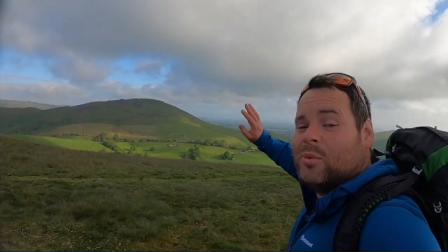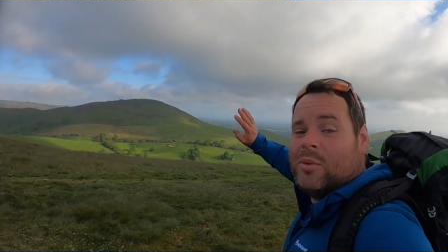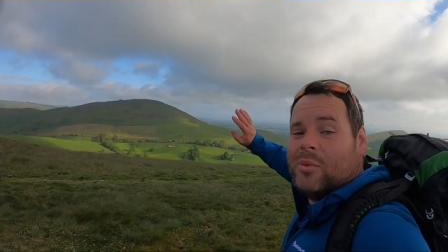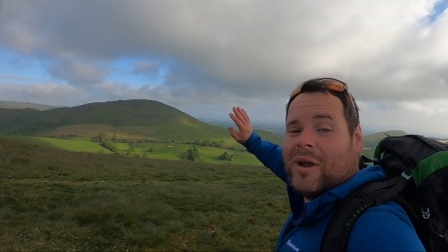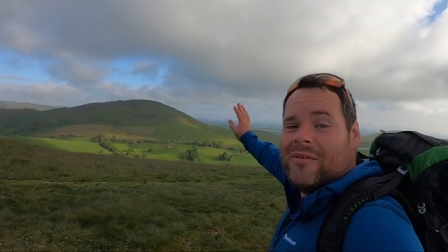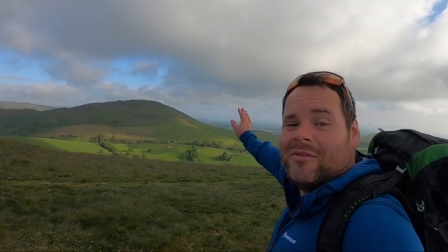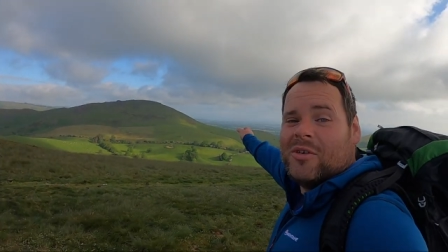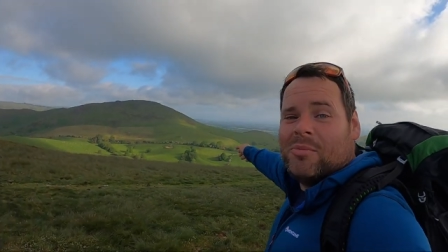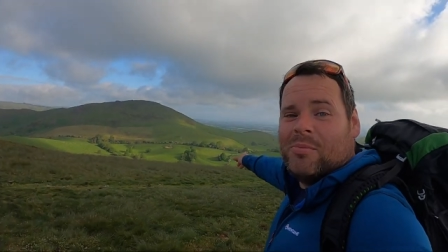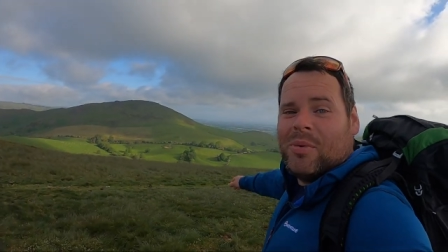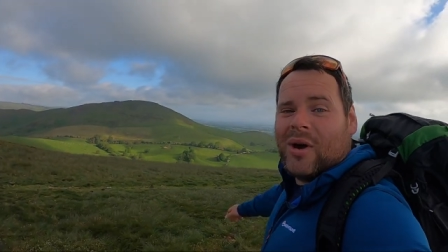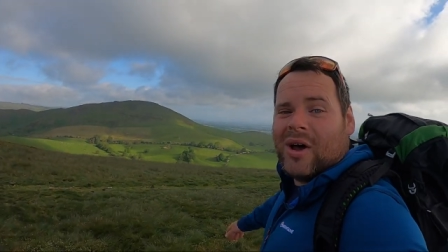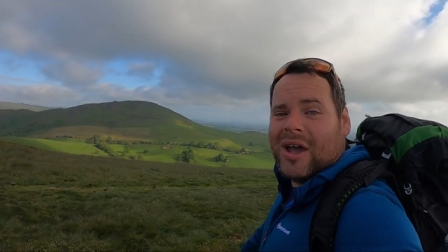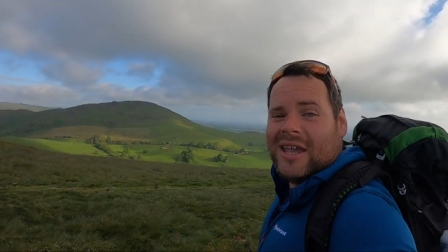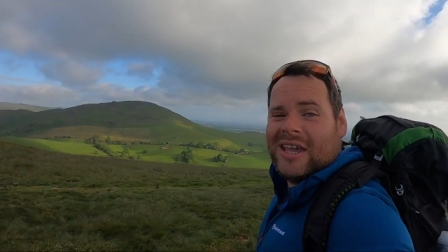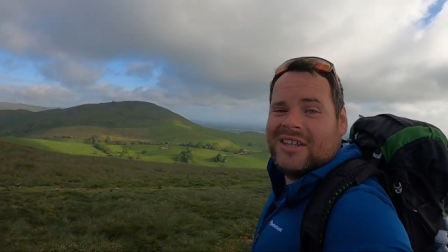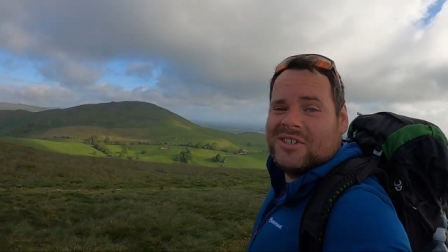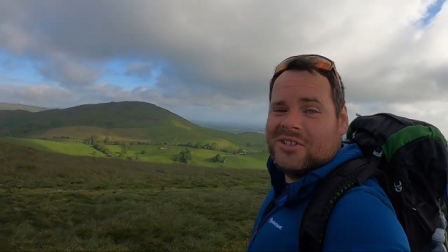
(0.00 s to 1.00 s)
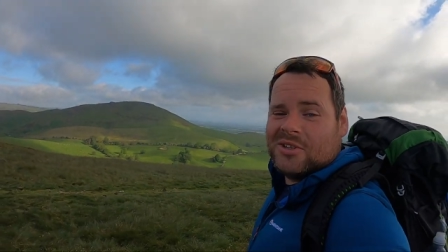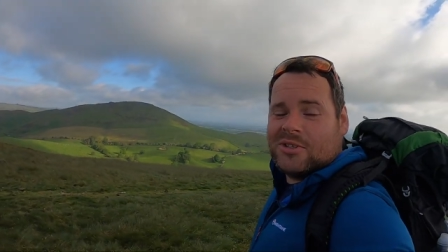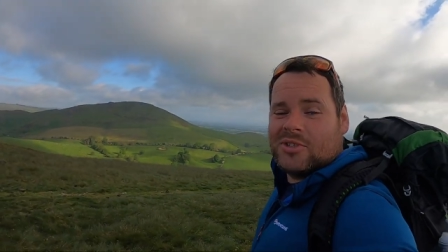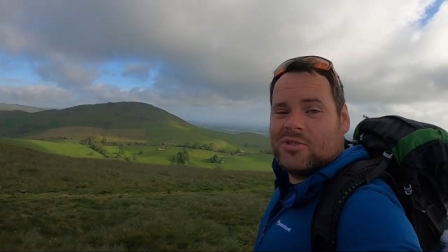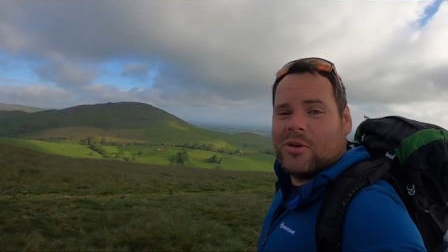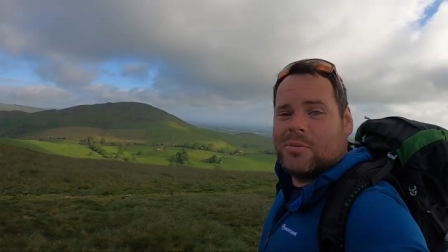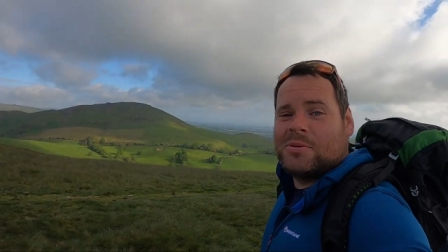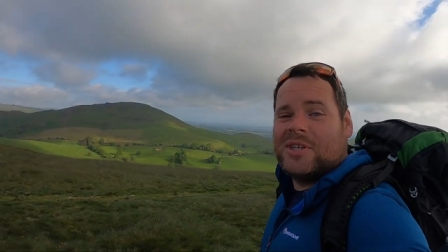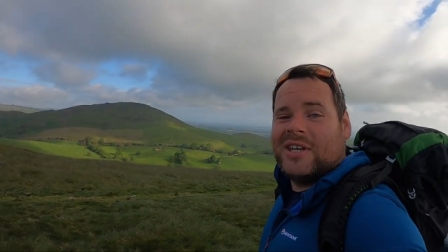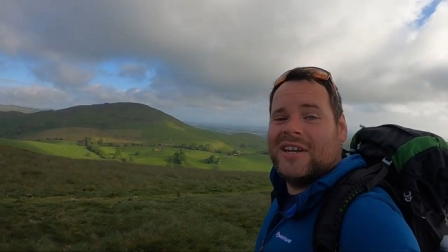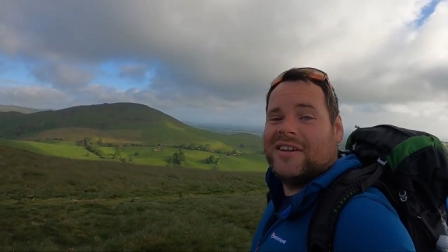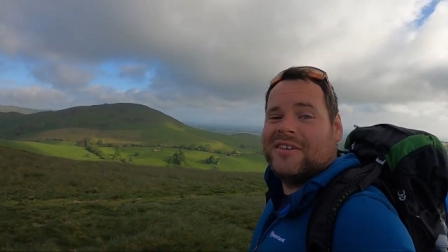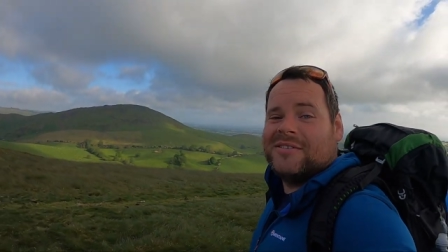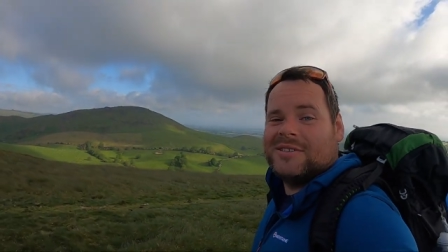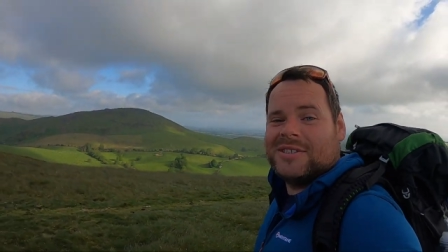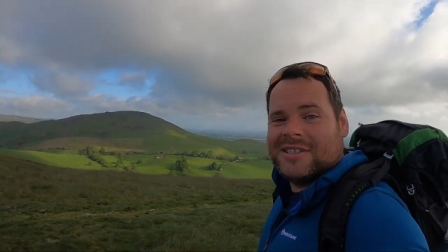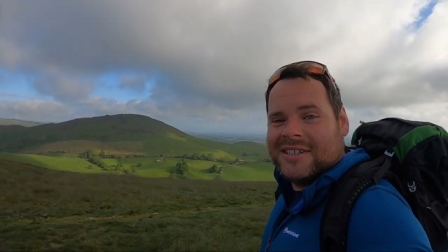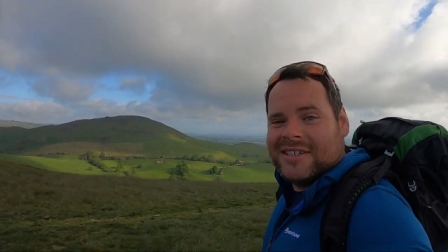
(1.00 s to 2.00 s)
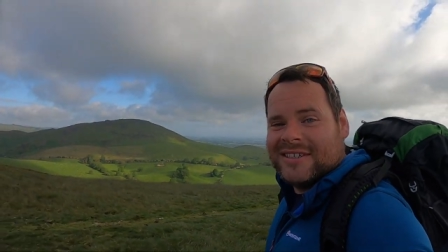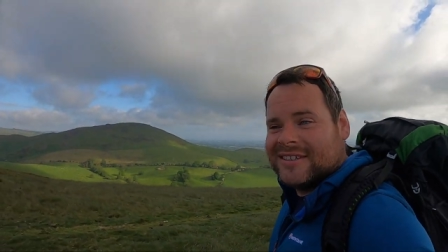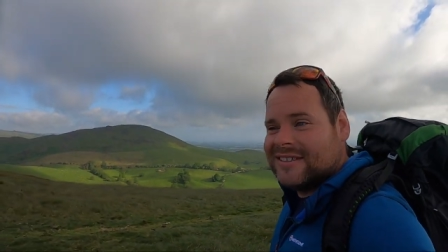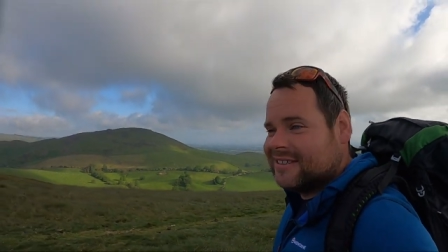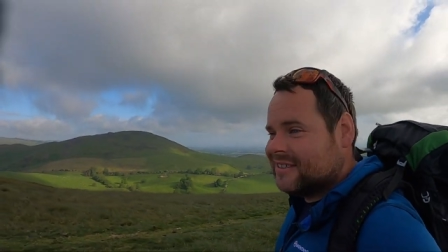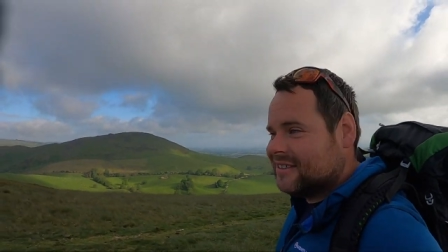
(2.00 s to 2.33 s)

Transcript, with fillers: We wave goodbye to the Shropshire Hills.